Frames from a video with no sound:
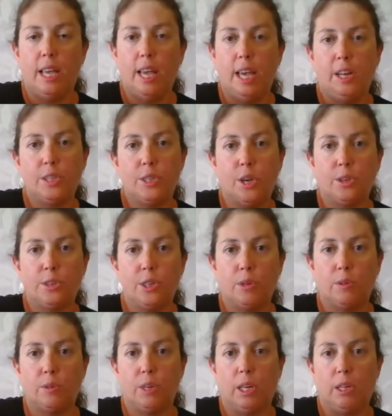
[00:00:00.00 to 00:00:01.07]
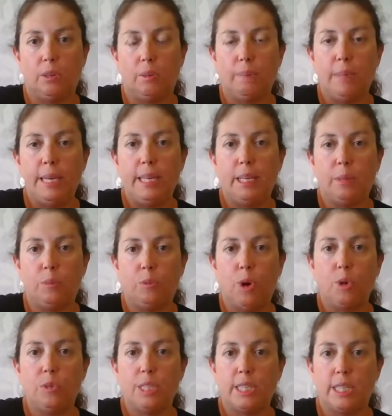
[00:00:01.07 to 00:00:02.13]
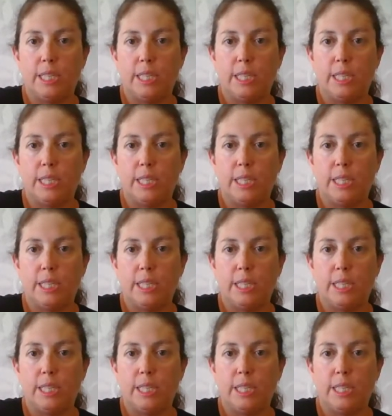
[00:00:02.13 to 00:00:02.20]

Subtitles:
and it's also a medium roasted